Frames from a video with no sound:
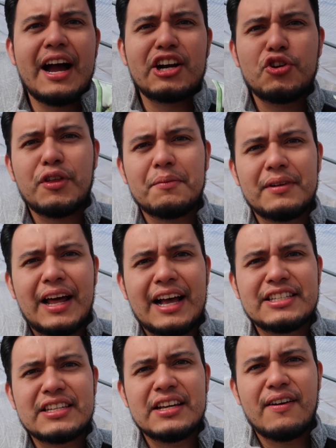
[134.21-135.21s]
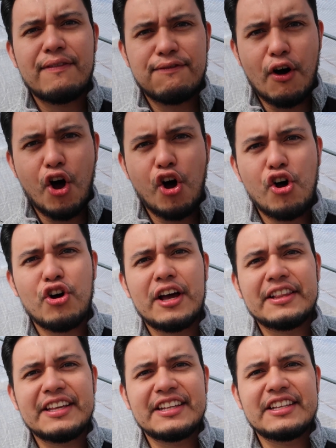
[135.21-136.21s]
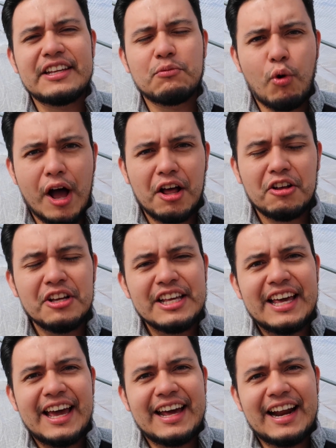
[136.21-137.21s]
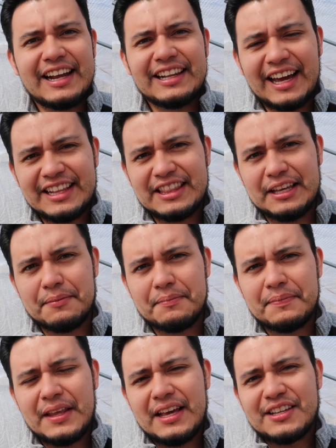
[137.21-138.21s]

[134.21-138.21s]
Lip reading: I grew them last fall and they did well and I like them,